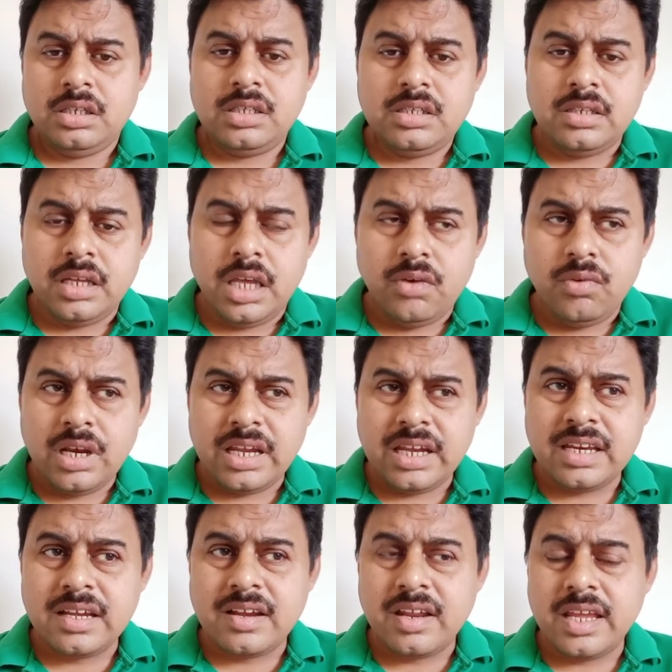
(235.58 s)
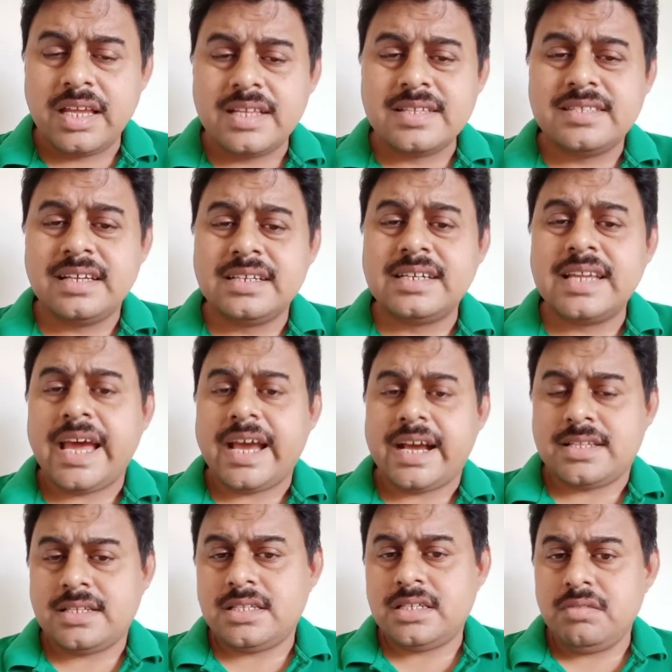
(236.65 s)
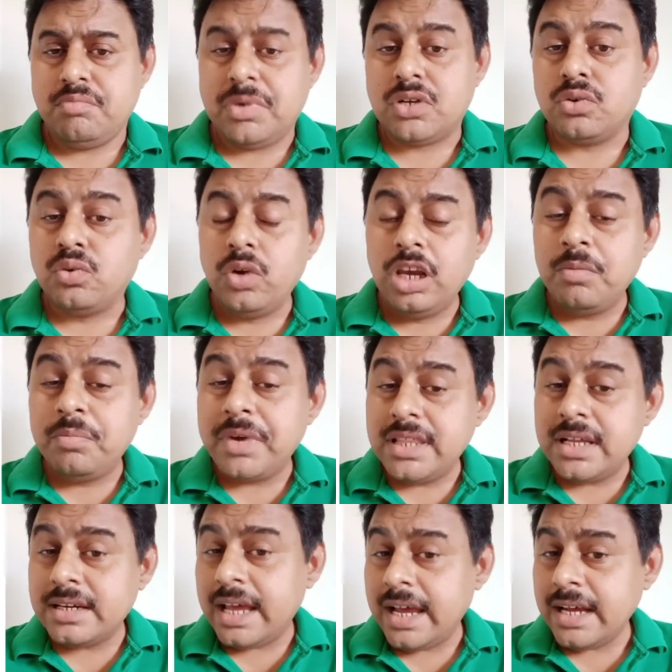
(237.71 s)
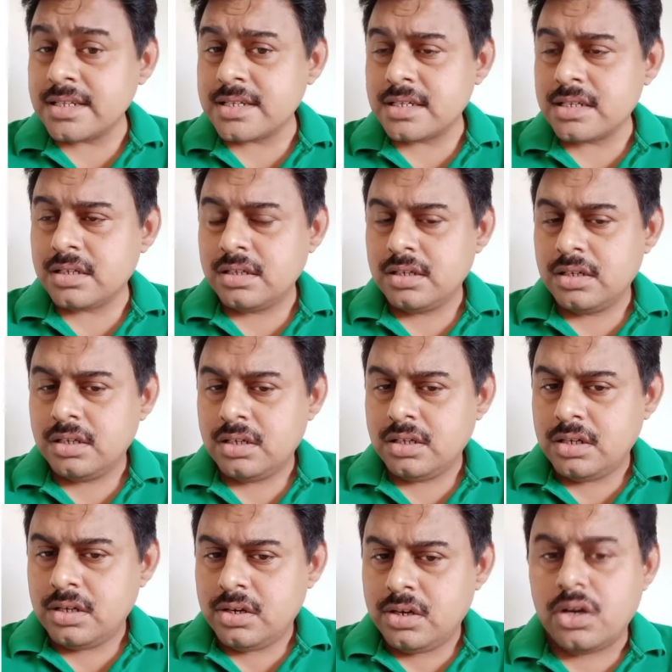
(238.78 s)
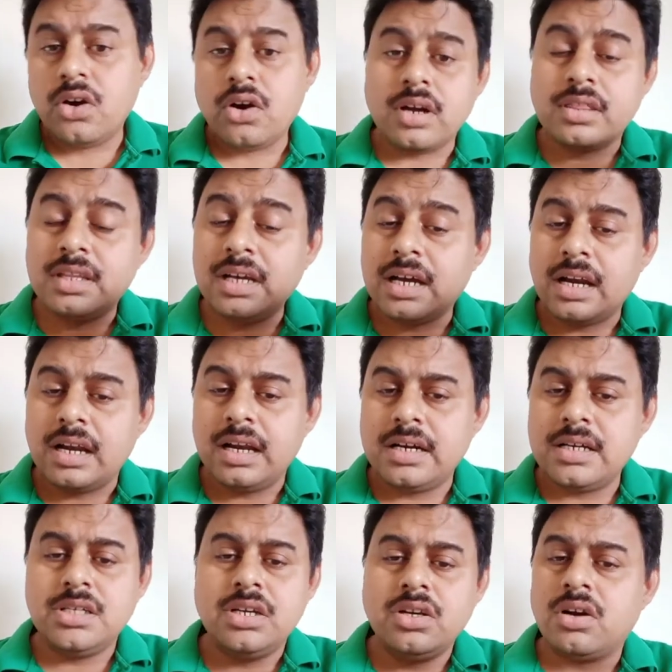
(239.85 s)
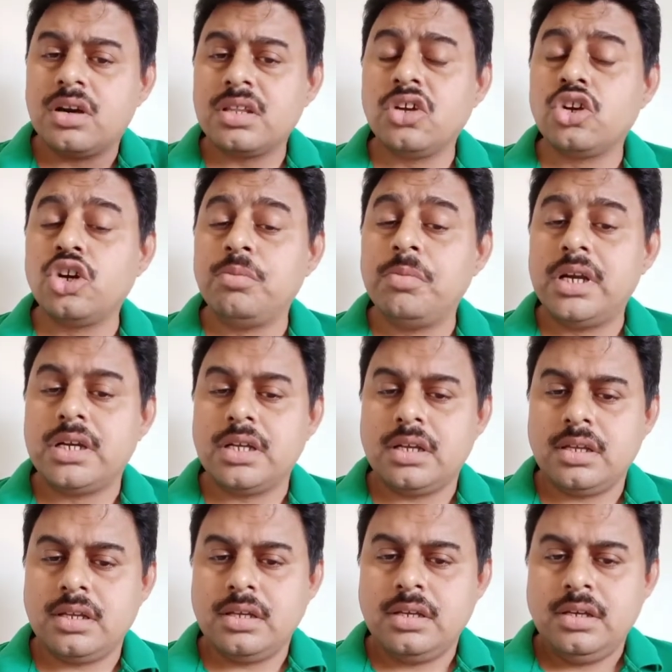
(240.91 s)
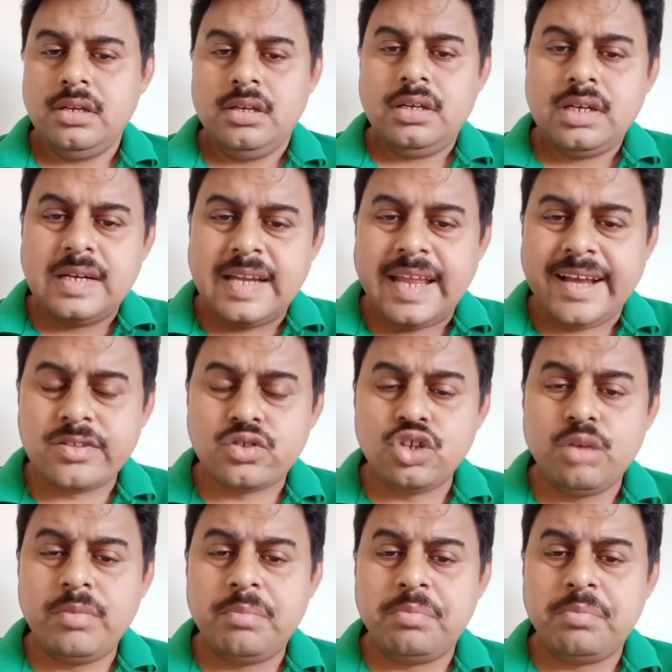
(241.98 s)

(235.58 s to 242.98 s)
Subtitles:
he will increase the tax. But who will pay the tax? Not the clergy, not the nobility. Tax will be